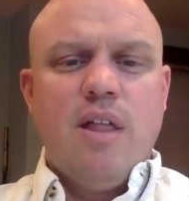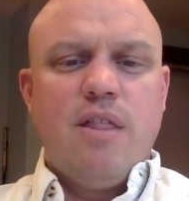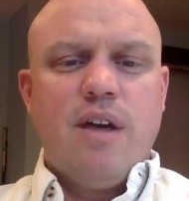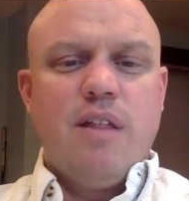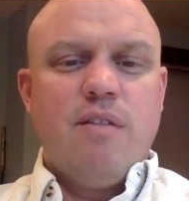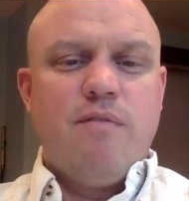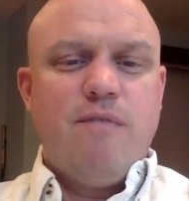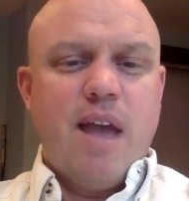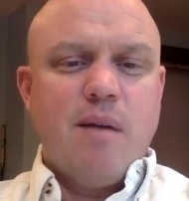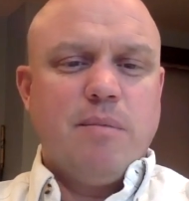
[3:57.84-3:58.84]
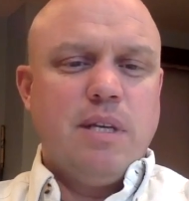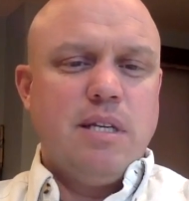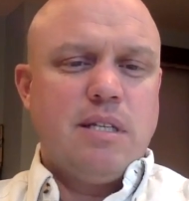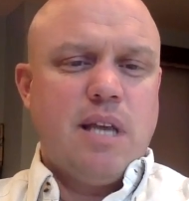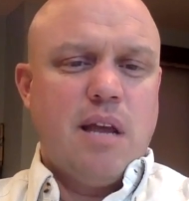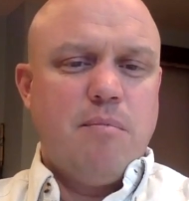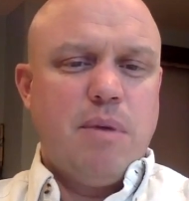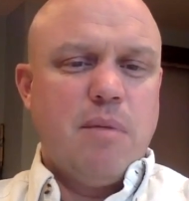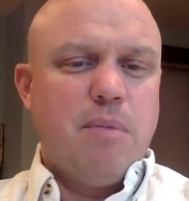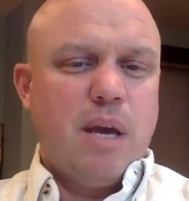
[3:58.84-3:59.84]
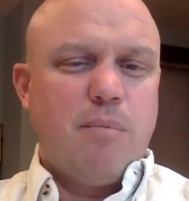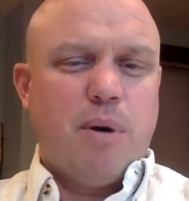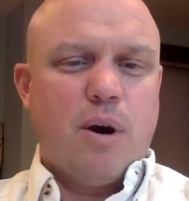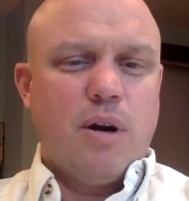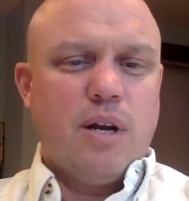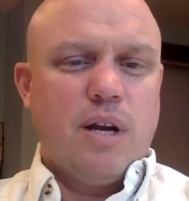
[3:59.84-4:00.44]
that families can be a big part